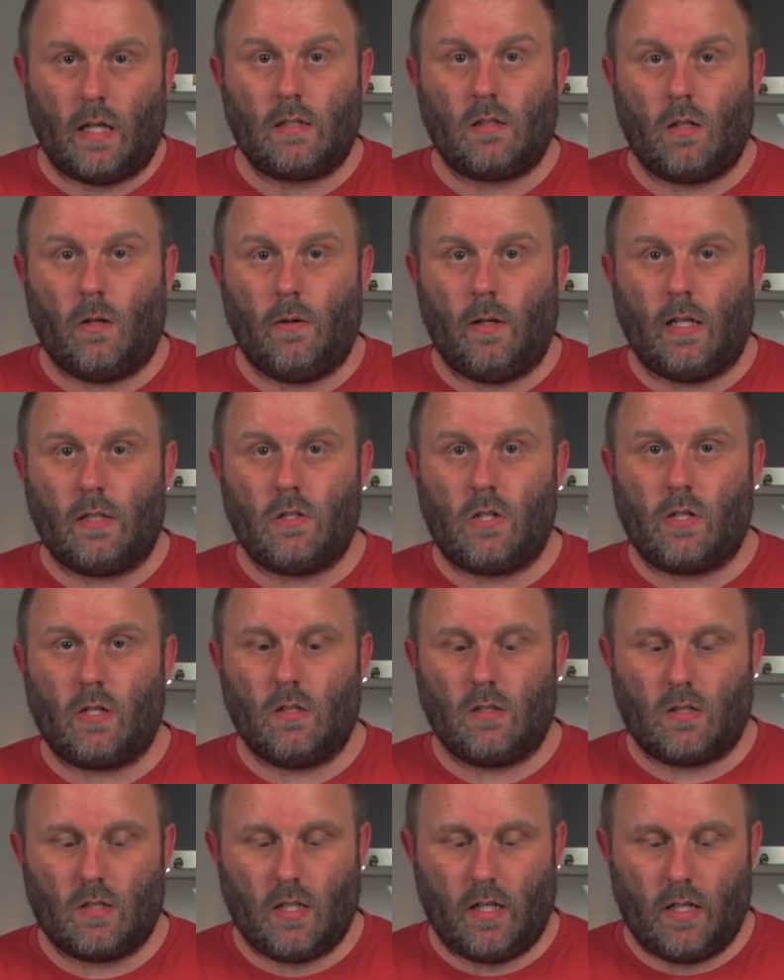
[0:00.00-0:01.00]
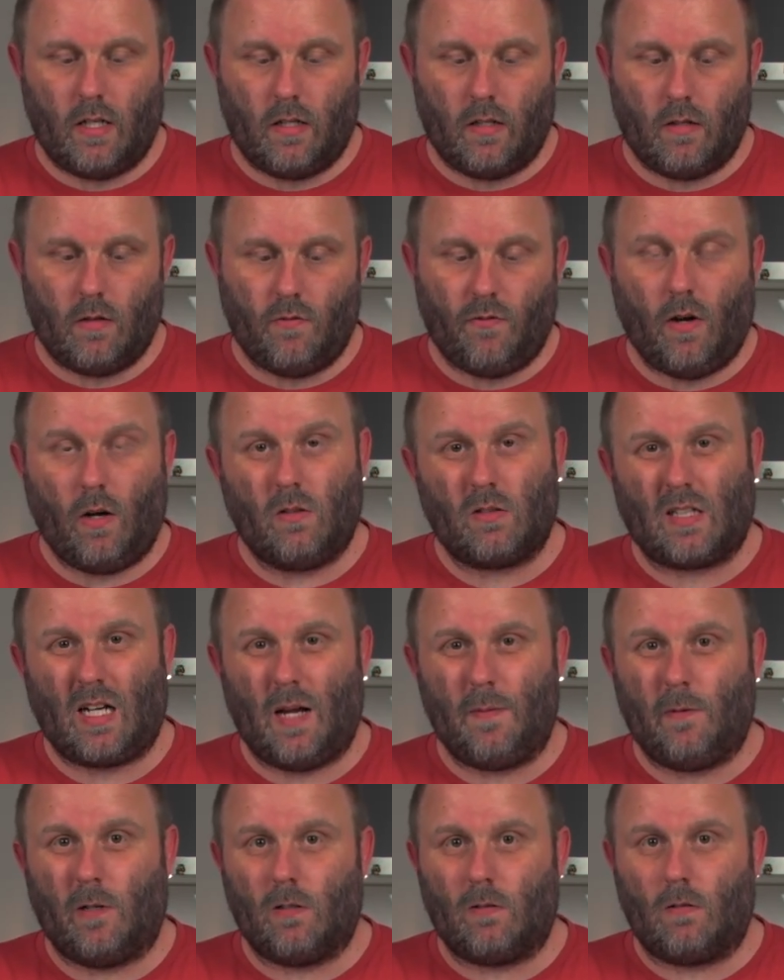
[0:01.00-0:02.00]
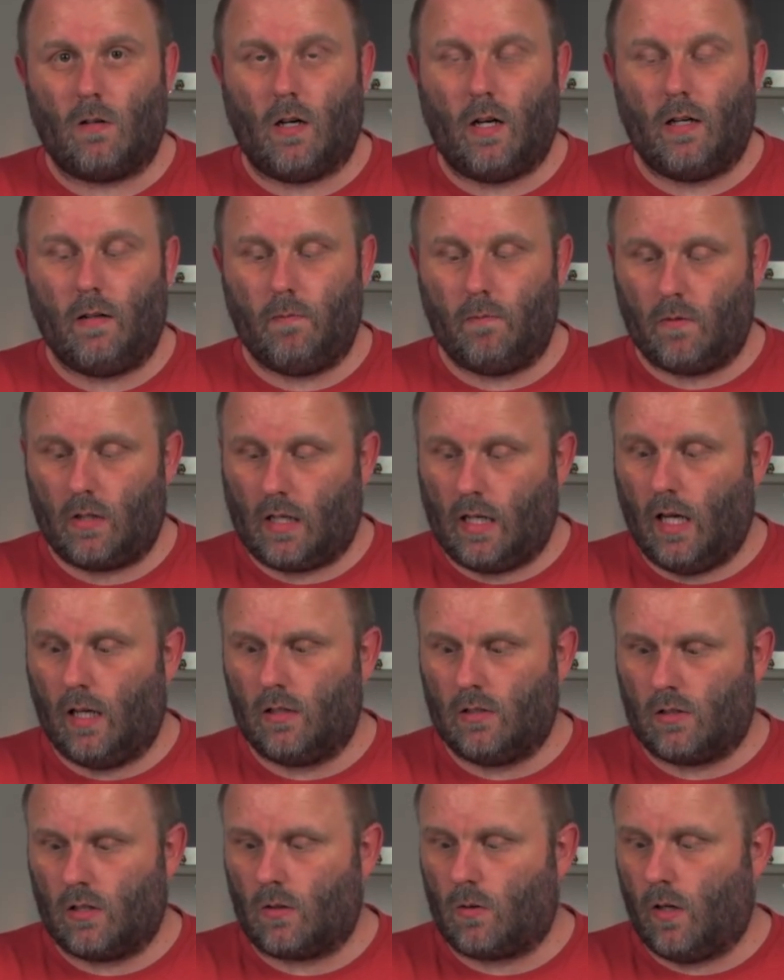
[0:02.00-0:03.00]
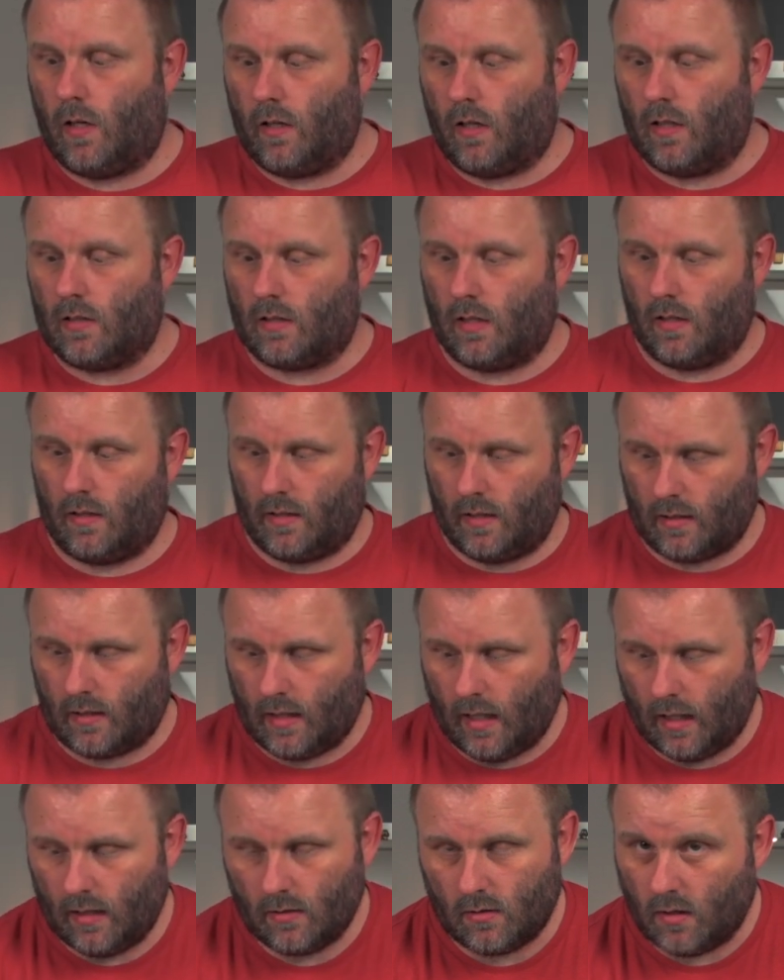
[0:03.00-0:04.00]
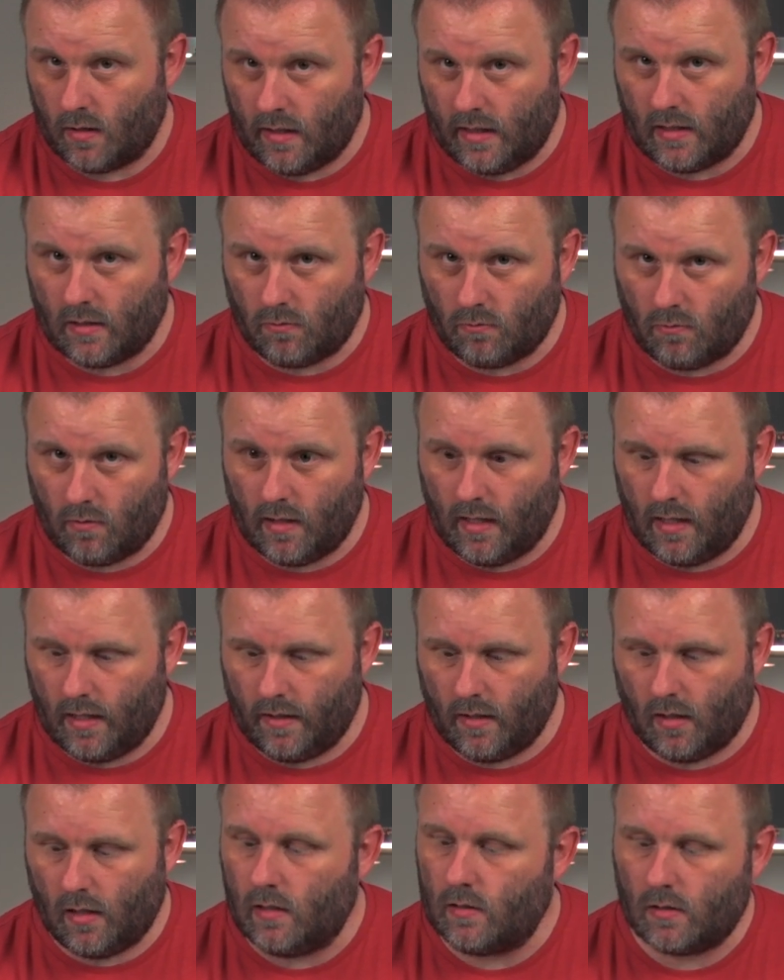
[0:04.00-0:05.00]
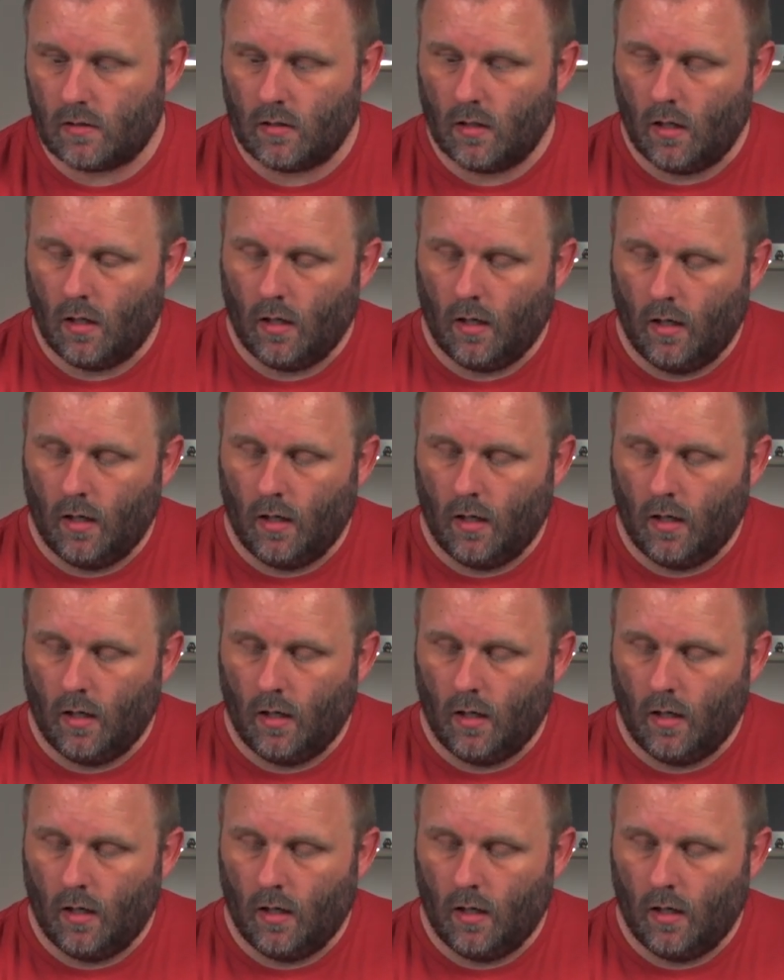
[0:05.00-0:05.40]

So as you can see, the photos came out alright. The colours are quite nice. The colours on these are really nice.